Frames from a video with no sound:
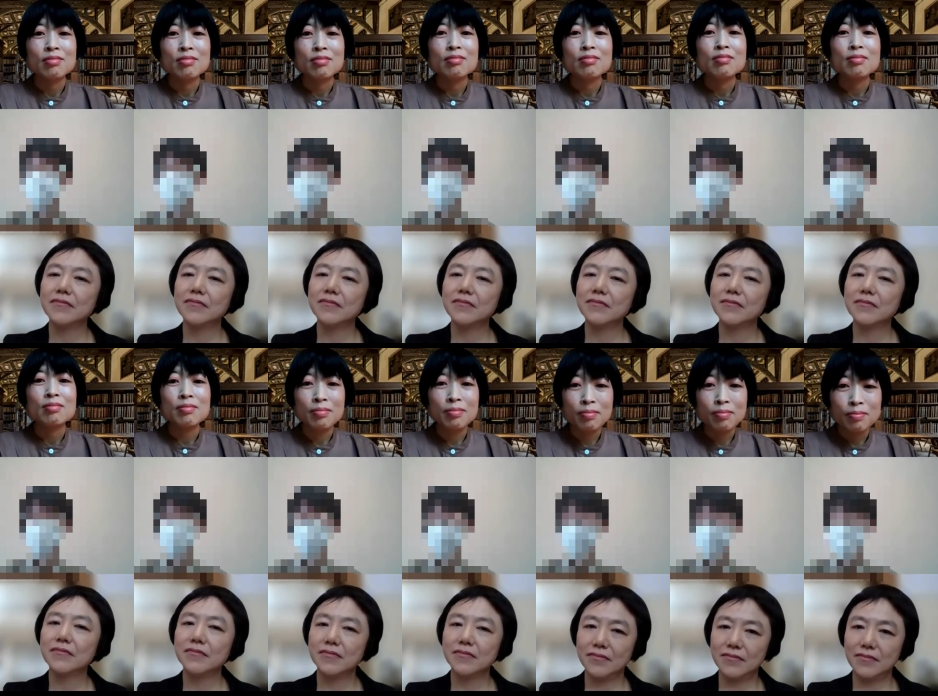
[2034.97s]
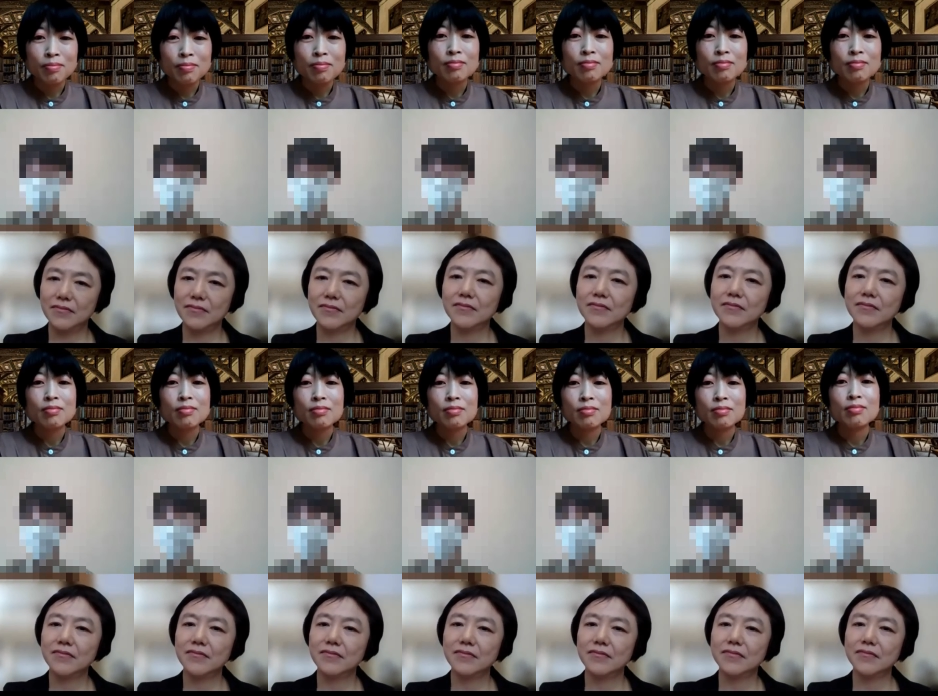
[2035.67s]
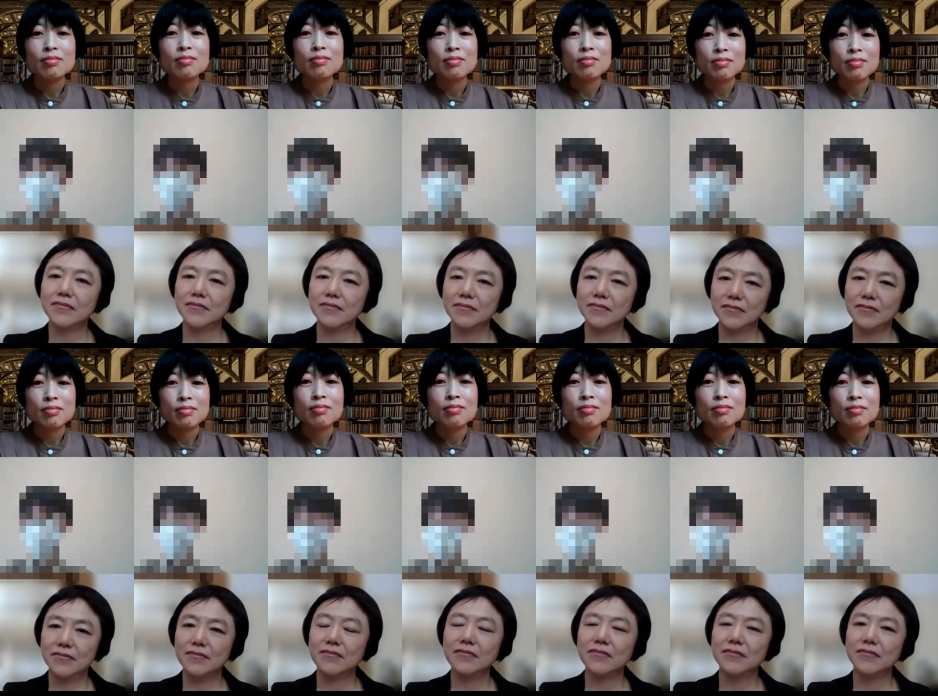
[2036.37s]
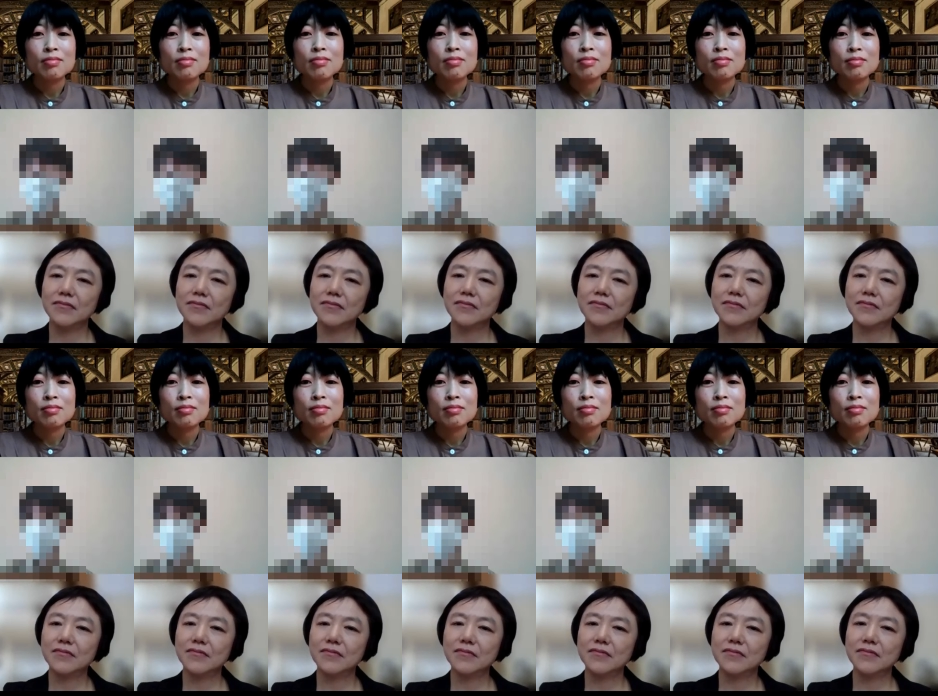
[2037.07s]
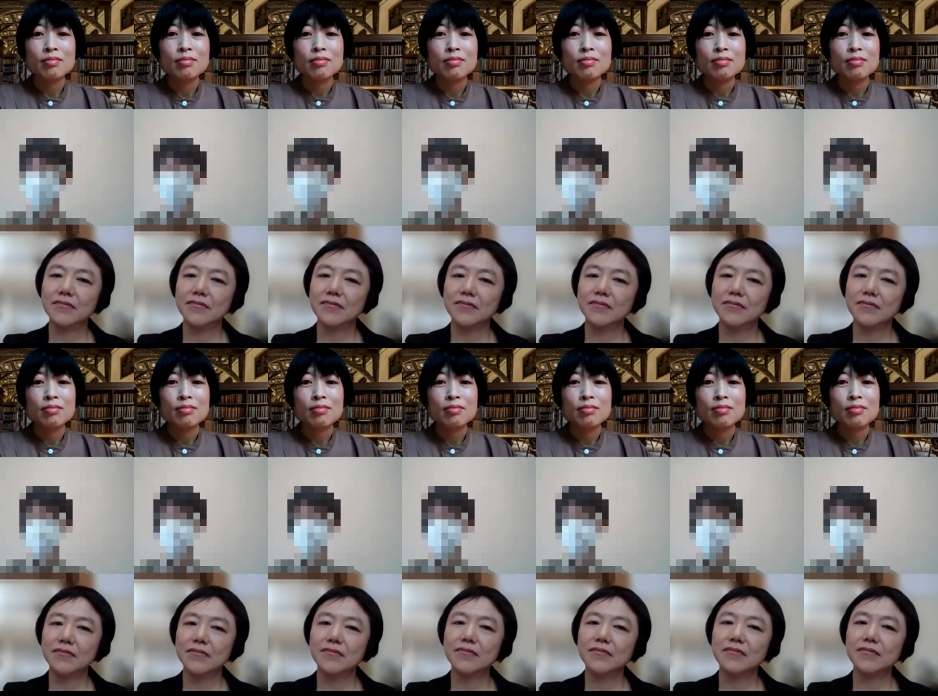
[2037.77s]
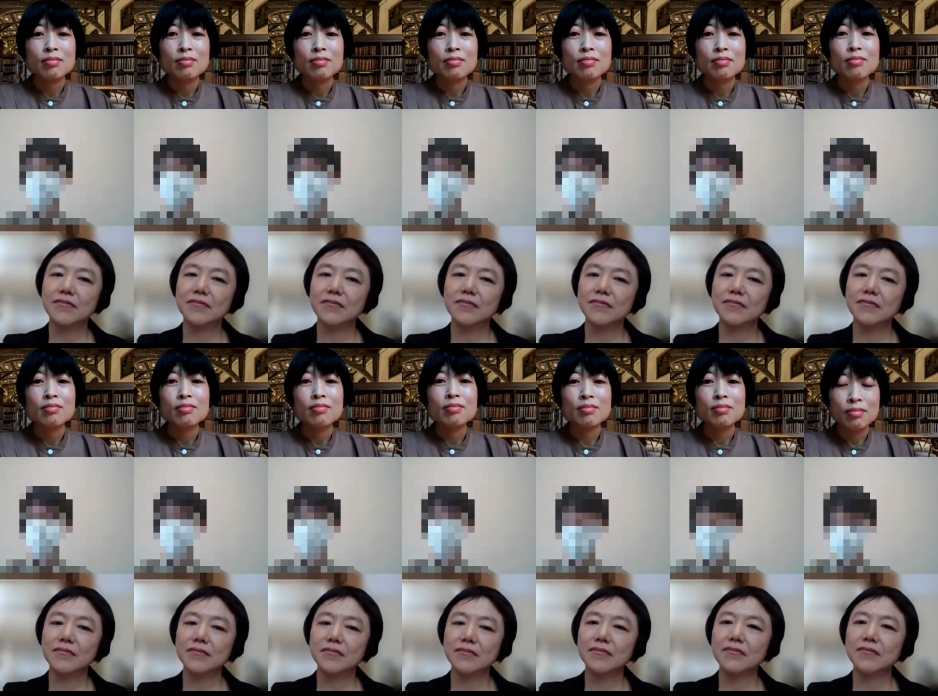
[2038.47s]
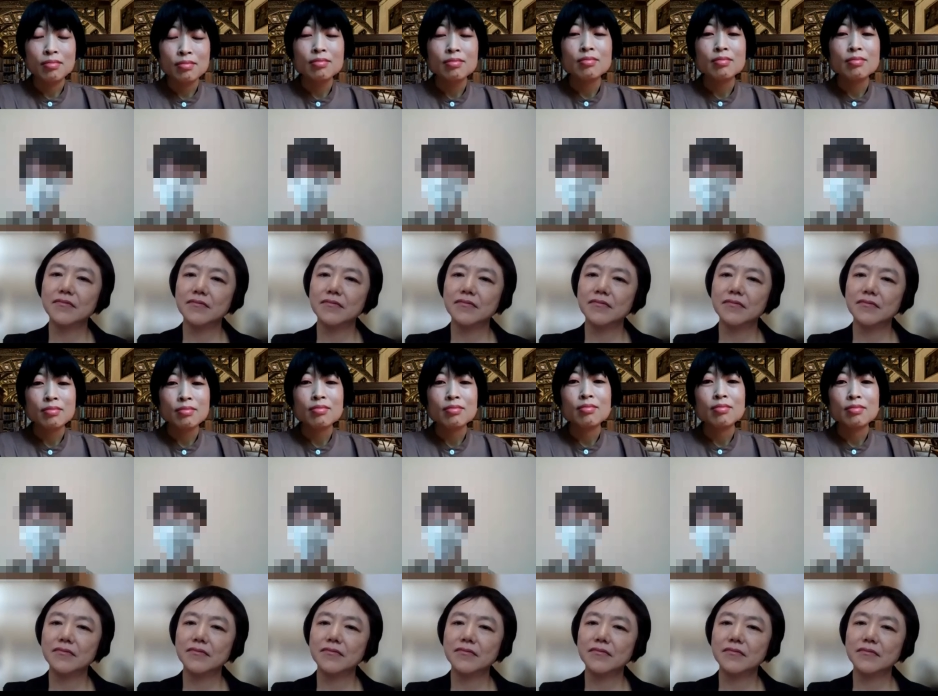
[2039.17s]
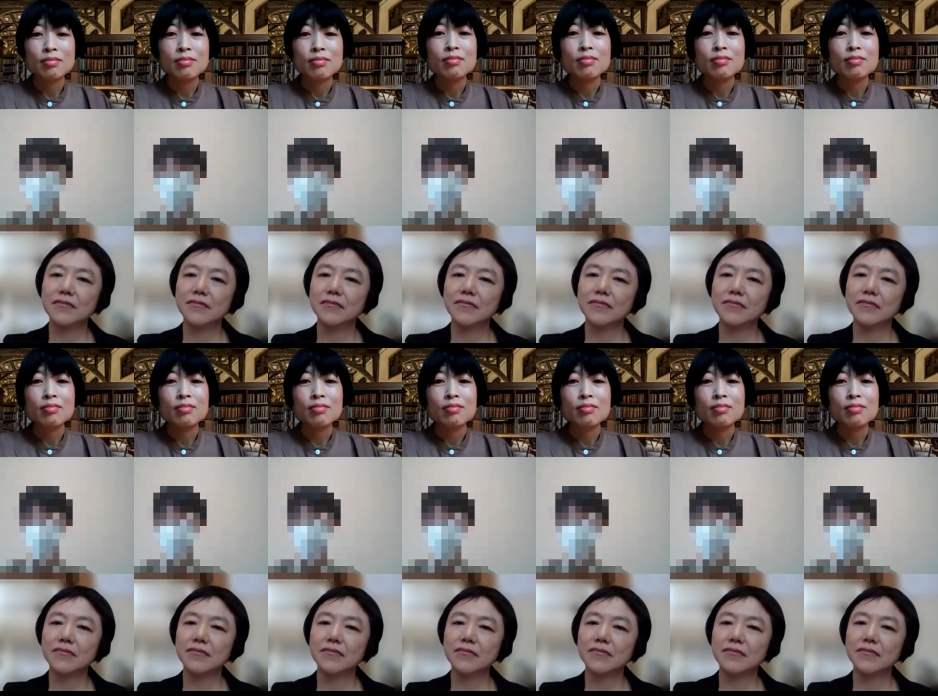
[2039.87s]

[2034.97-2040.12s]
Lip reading: (no one is talking)